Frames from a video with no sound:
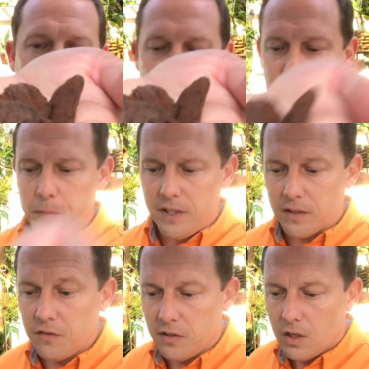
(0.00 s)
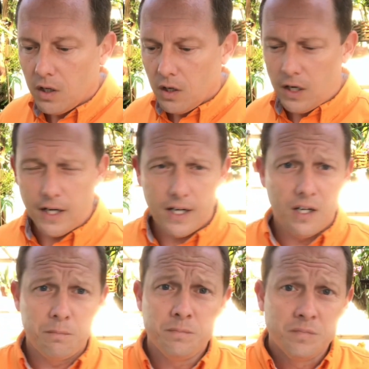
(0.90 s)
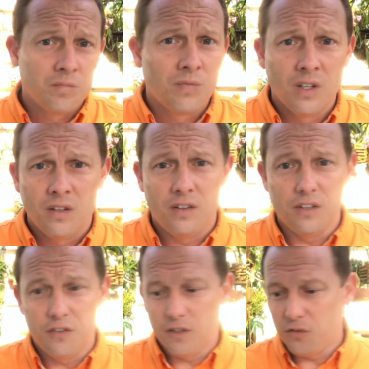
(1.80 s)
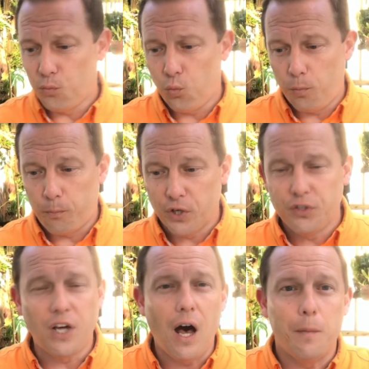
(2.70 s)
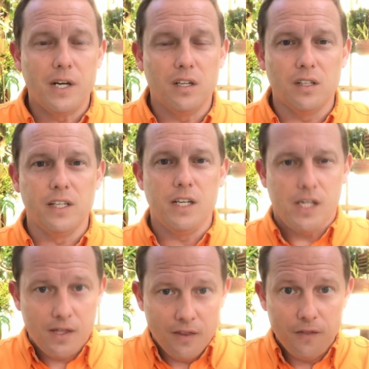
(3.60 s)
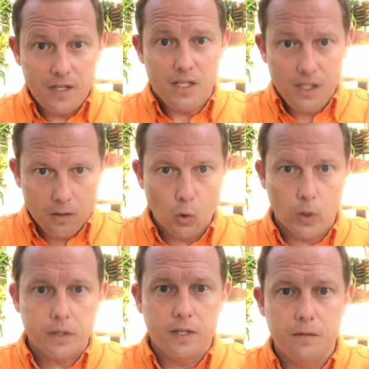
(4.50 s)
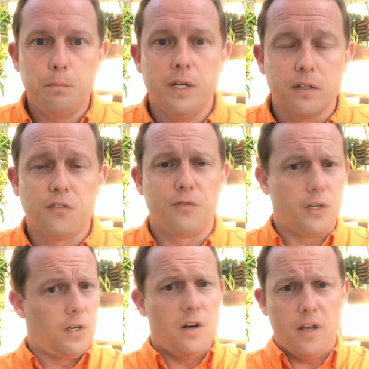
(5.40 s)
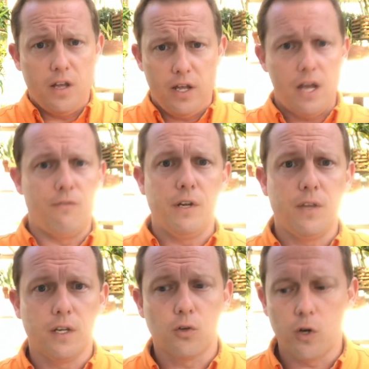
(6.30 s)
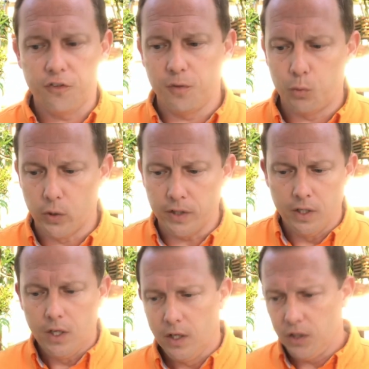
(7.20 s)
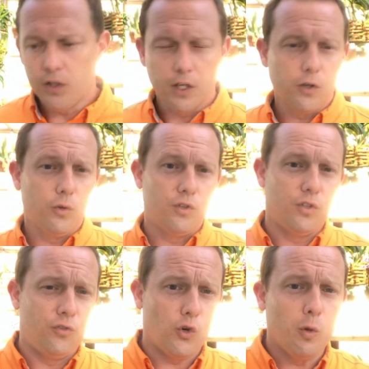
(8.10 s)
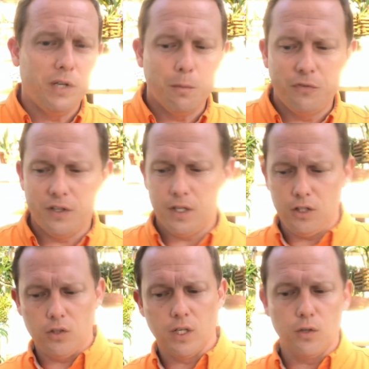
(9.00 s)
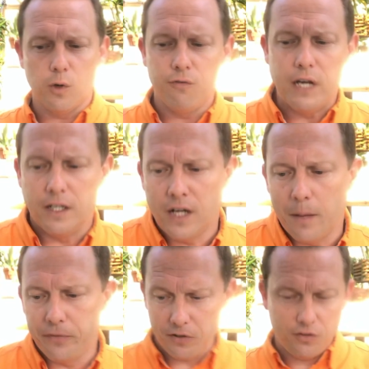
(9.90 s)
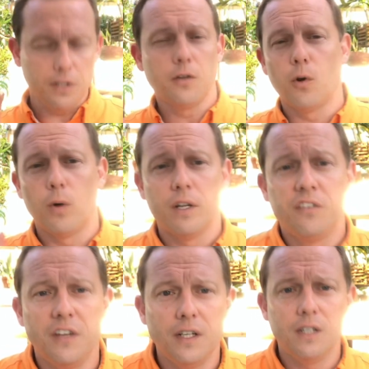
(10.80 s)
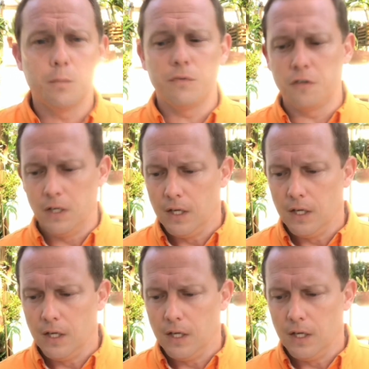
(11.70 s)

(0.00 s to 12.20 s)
this mix. This is predominantly the orchid mix for everything across the board. You can grow dendrobiums in it, you can grow phalaenopsis, you can grow oncidiums,